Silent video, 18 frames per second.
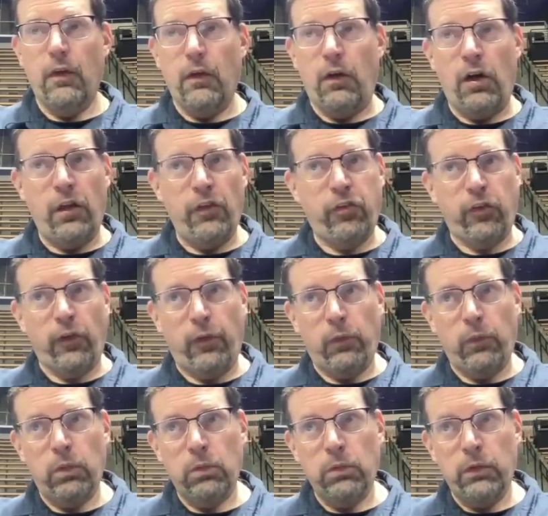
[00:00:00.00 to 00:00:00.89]

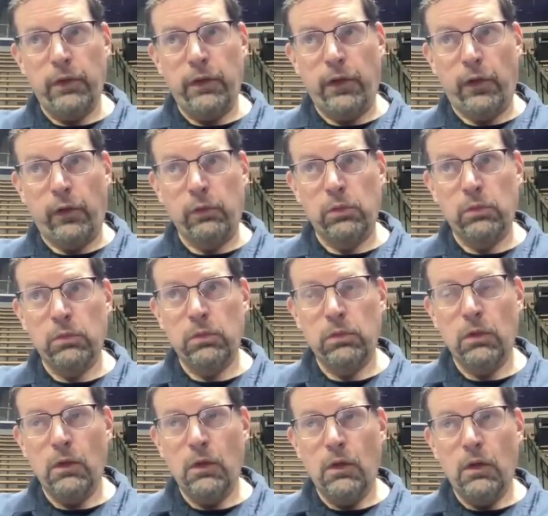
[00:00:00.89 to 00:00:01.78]
Also, you know,
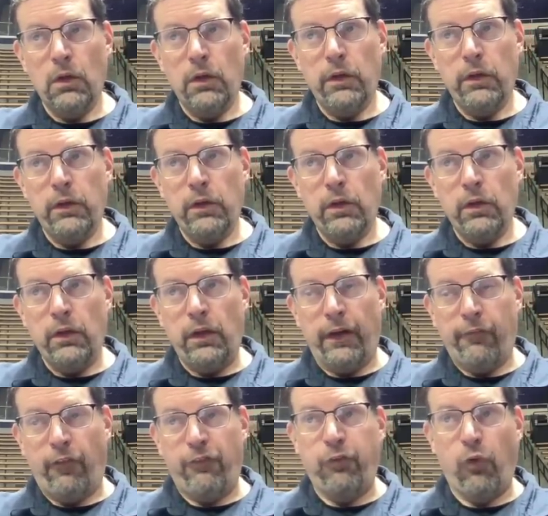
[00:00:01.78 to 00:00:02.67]

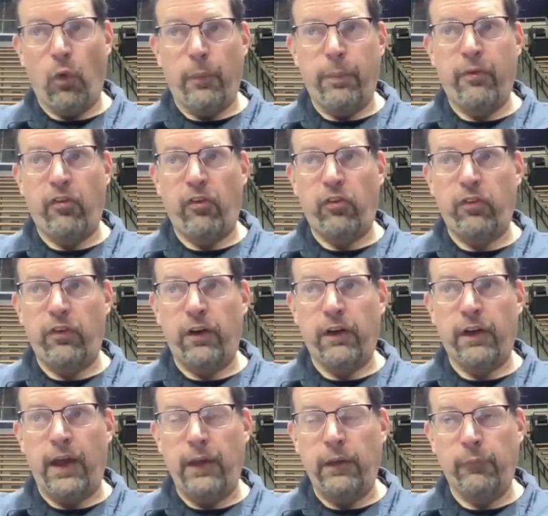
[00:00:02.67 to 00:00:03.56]
you have a four position
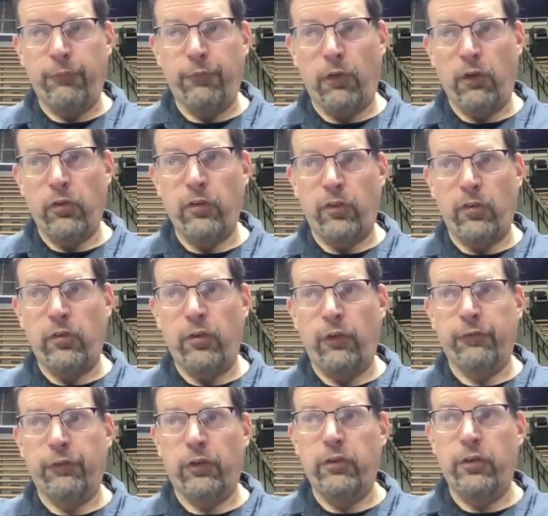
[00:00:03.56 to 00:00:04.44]
here. Caleb Furst is
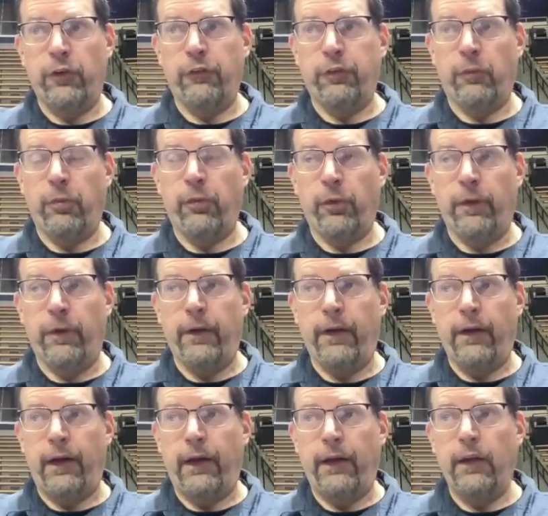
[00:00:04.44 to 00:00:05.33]
two for two from three
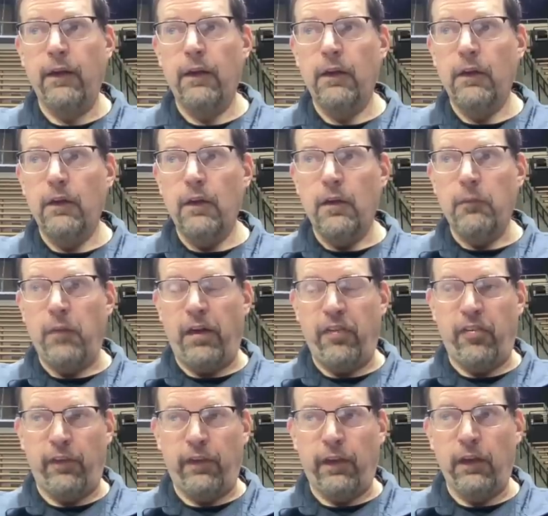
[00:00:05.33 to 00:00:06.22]
tonight.
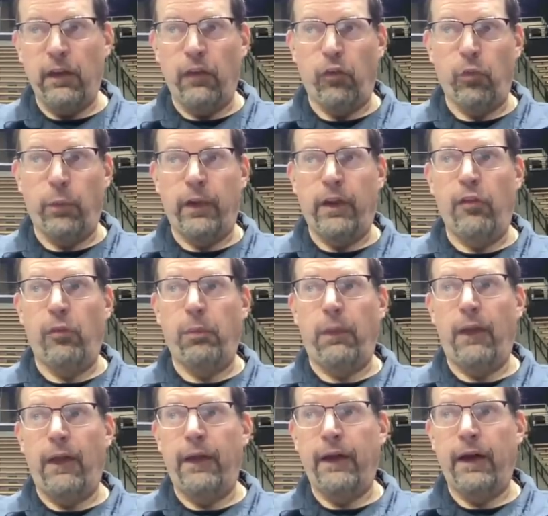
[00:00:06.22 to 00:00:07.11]
Mason Gillis, when he's
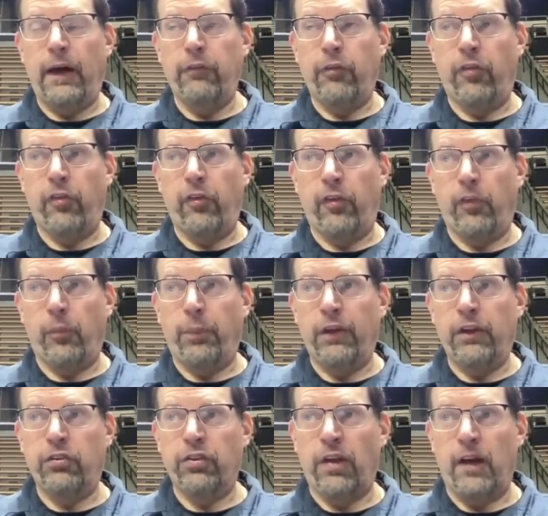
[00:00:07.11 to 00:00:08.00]
playing, obviously is a
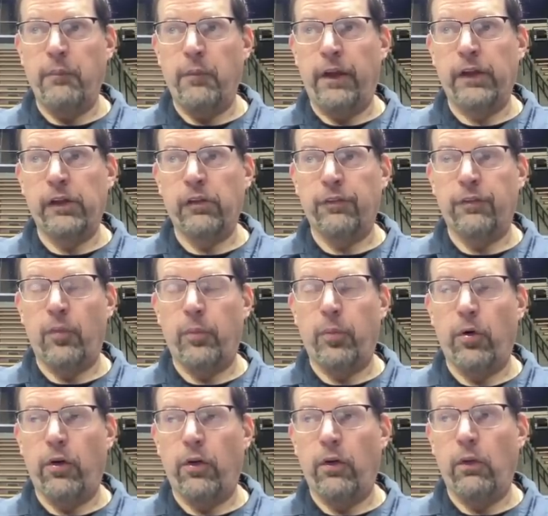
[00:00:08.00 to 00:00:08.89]
big shot maker for
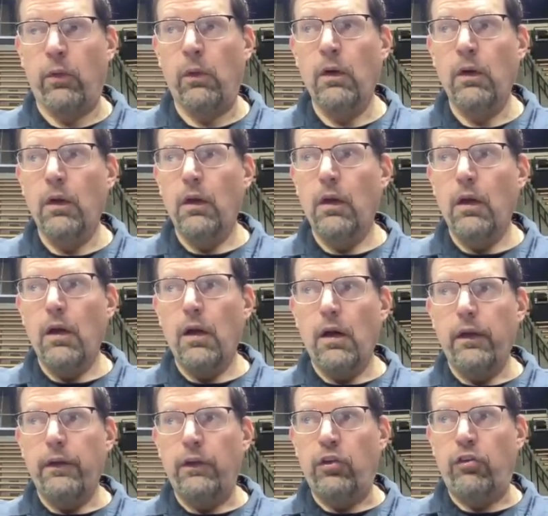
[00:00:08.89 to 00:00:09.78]
Purdue.
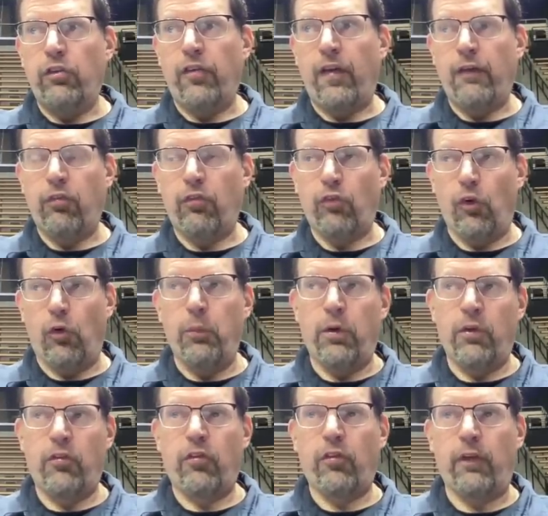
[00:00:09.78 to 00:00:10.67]
You just have so
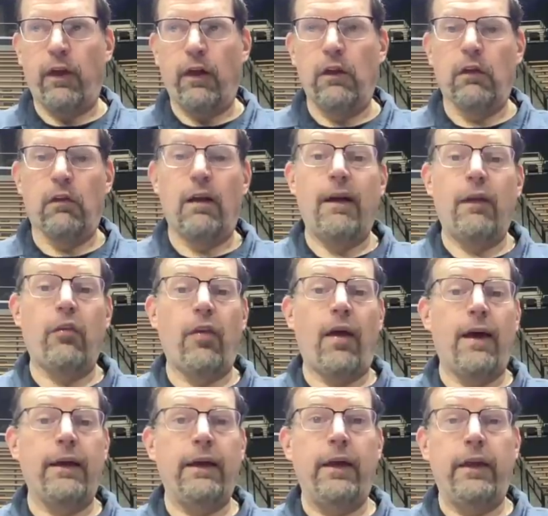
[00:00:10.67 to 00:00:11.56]
much skill around
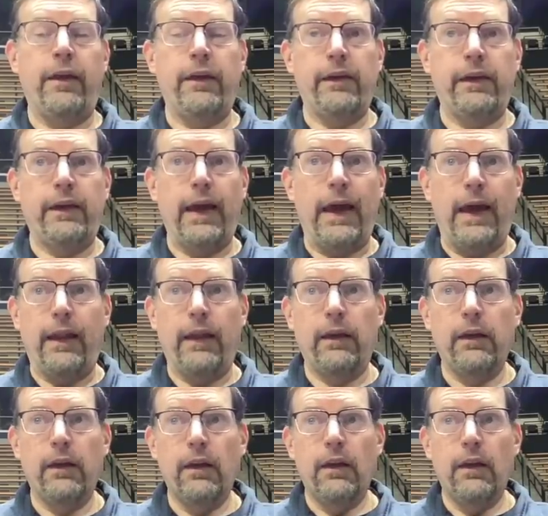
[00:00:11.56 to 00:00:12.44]
Zach Edey again.